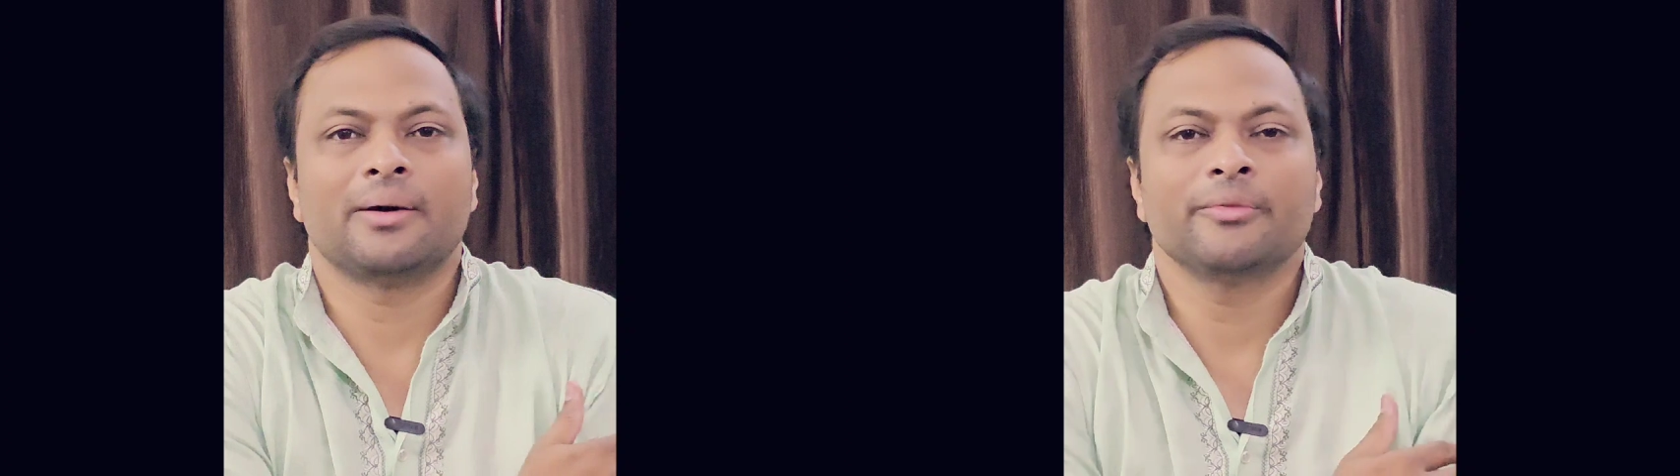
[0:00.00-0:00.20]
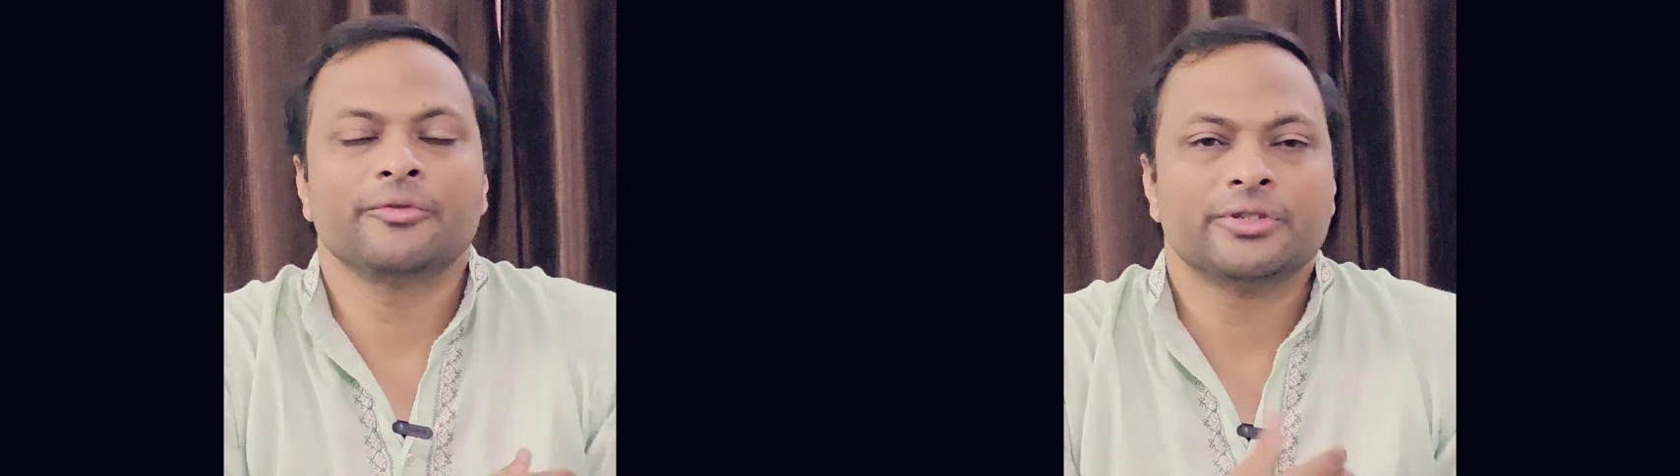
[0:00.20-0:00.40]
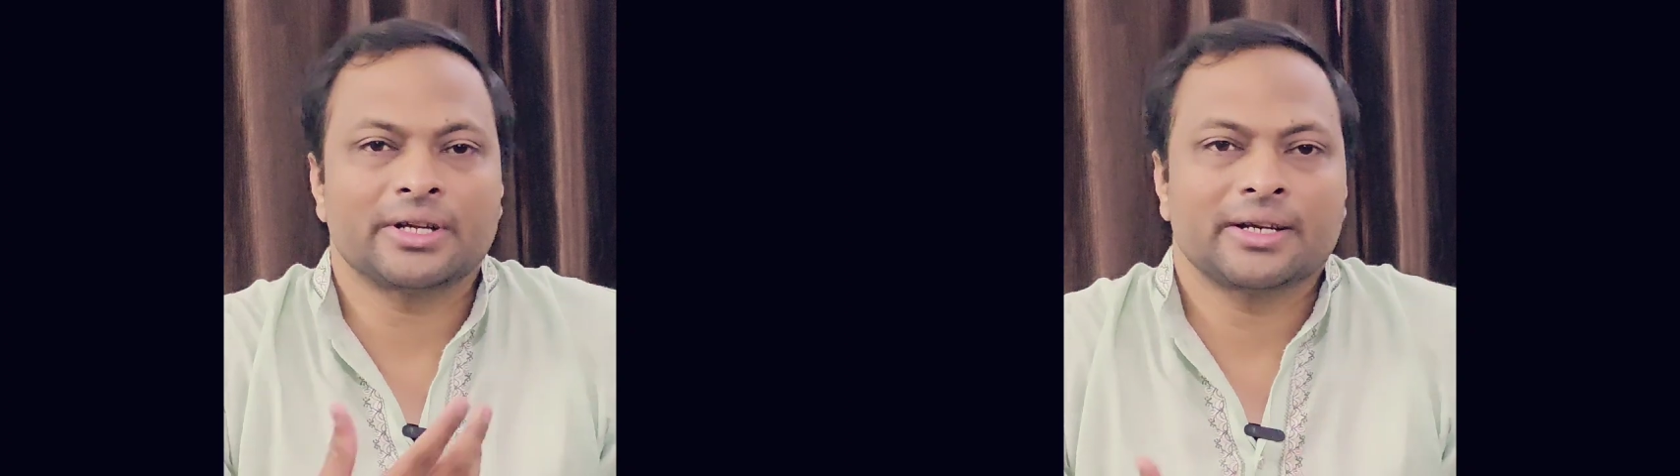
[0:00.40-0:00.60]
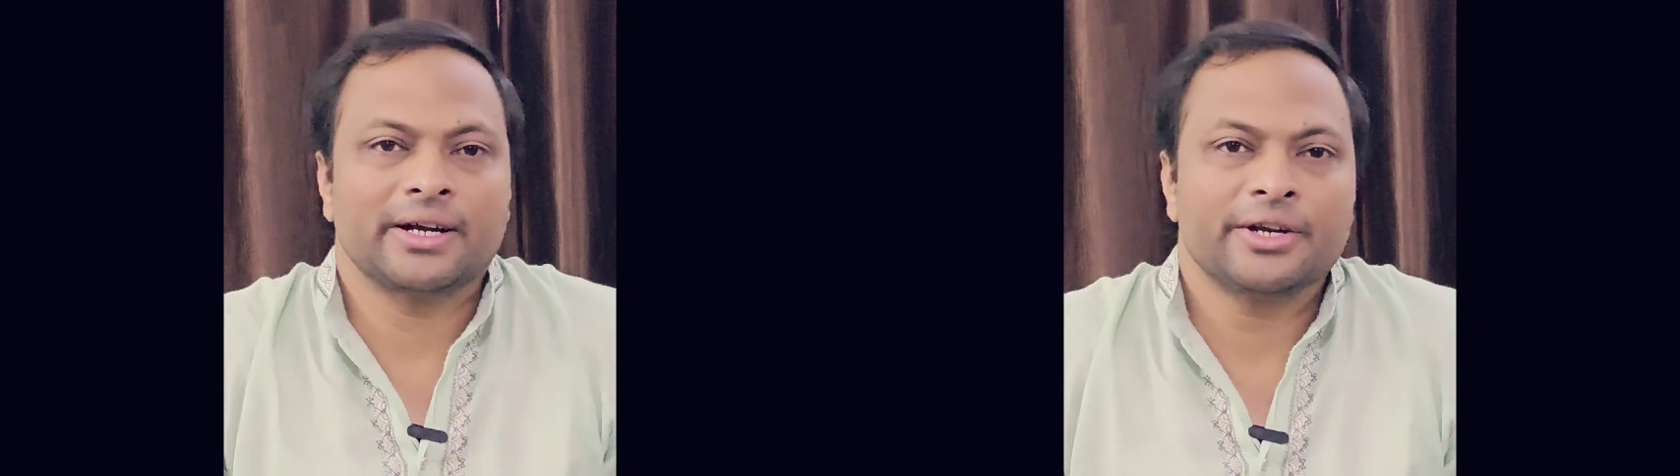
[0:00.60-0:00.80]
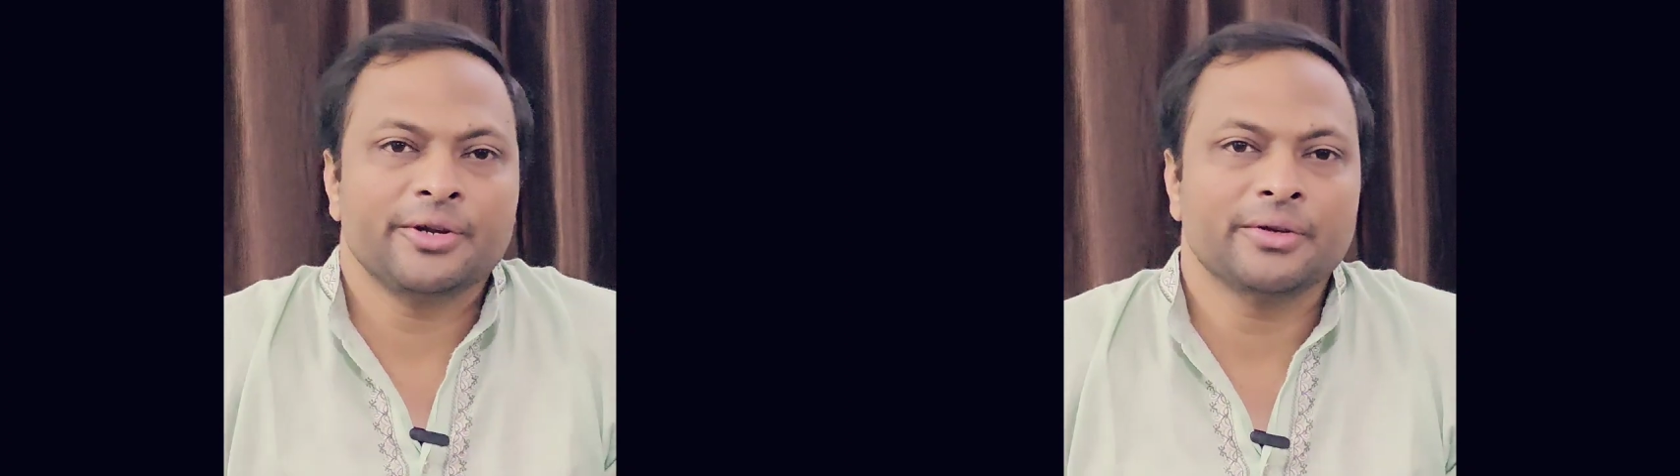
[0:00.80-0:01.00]
arm, which can
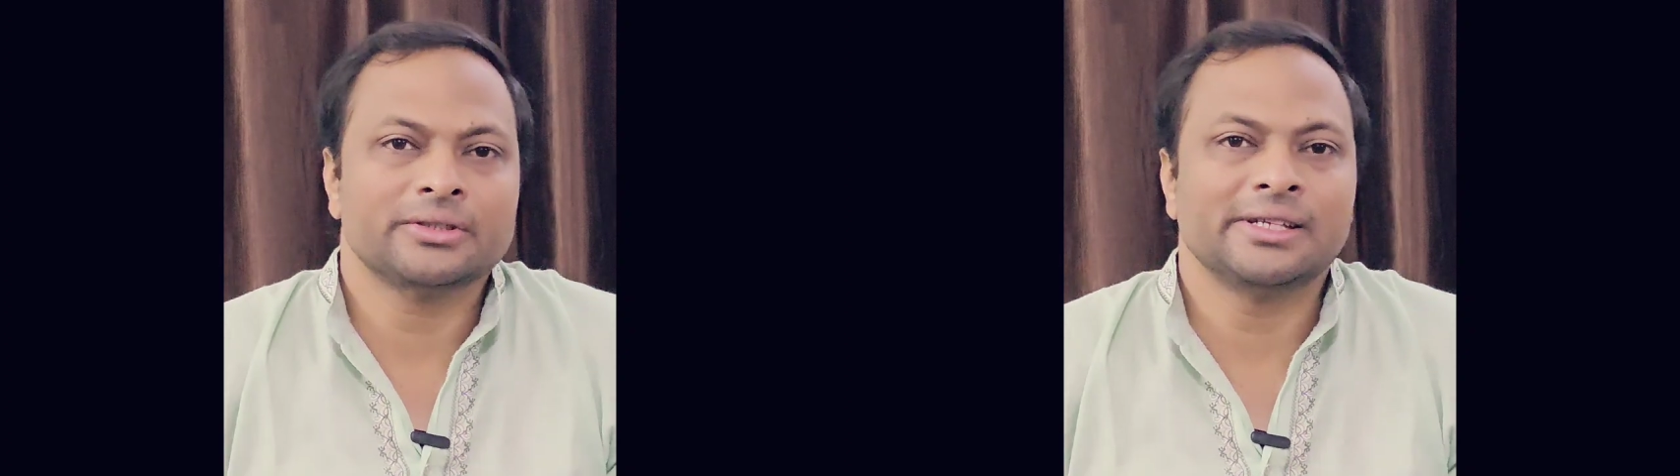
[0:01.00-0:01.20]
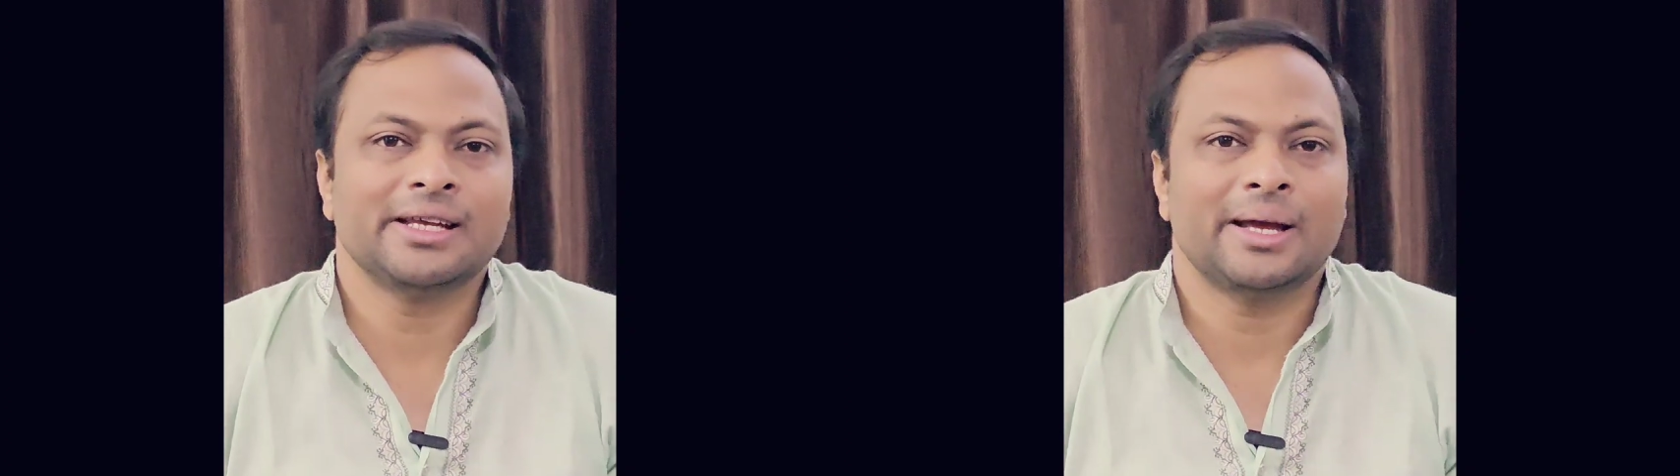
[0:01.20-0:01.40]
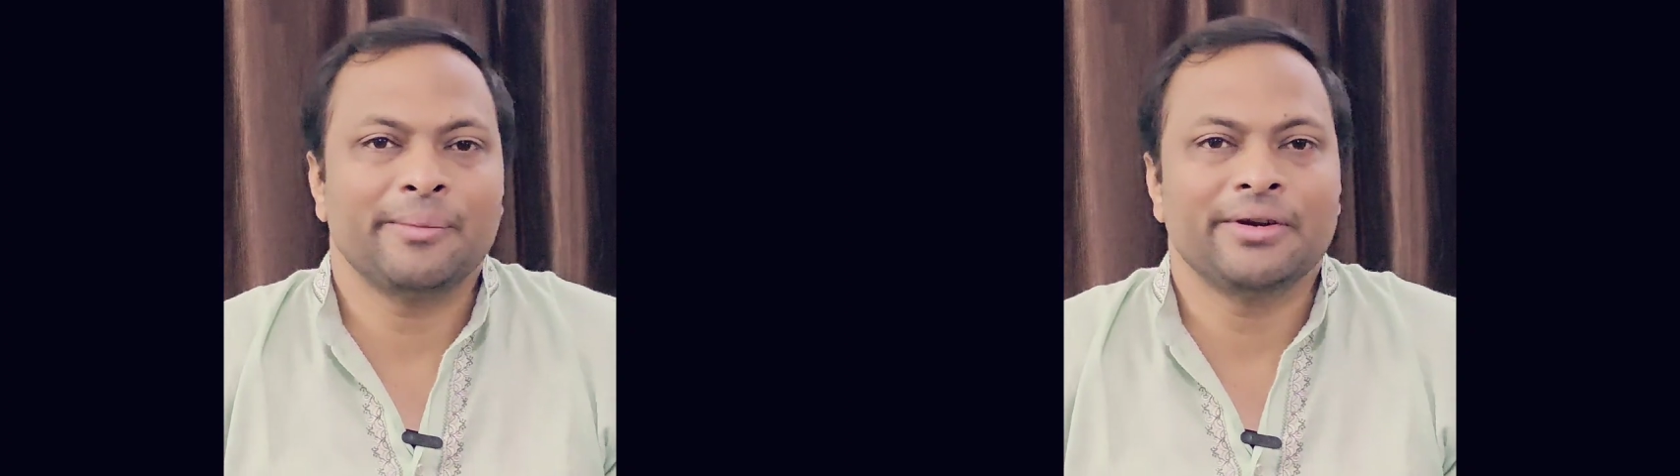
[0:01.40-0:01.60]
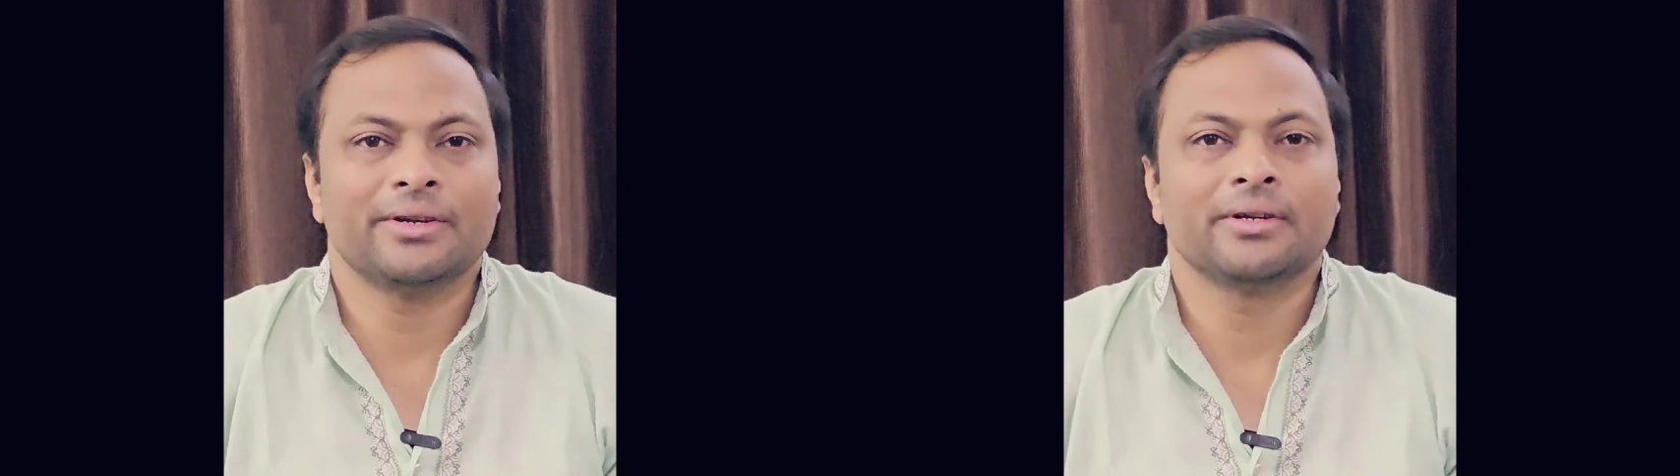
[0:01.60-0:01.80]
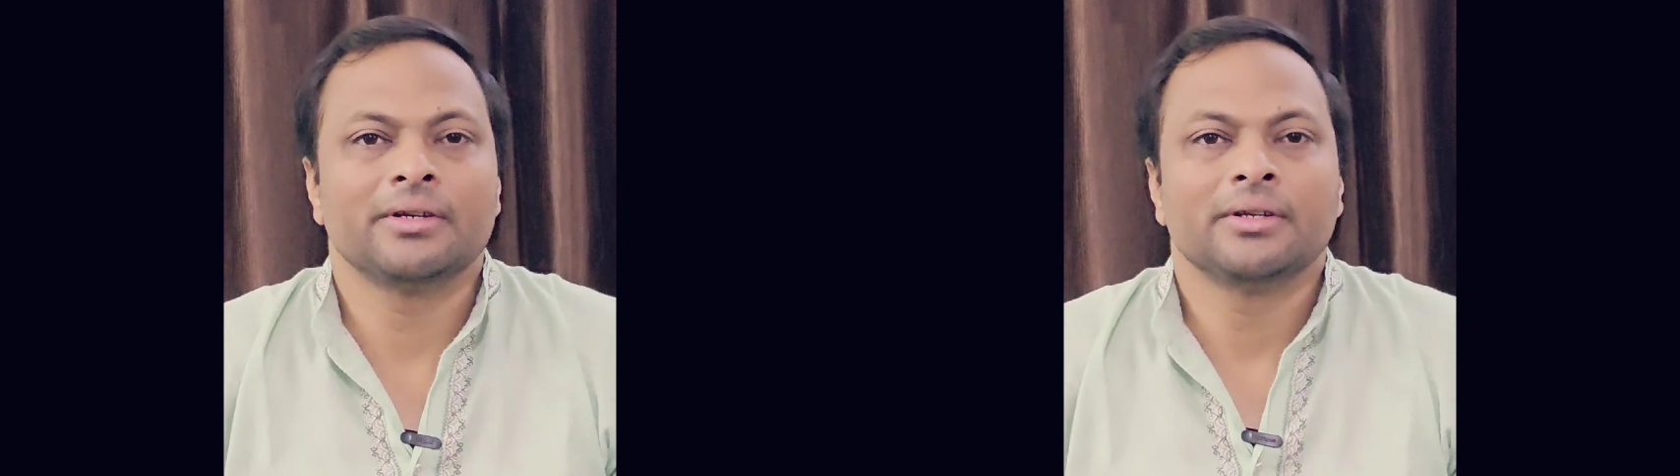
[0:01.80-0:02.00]
continuously emit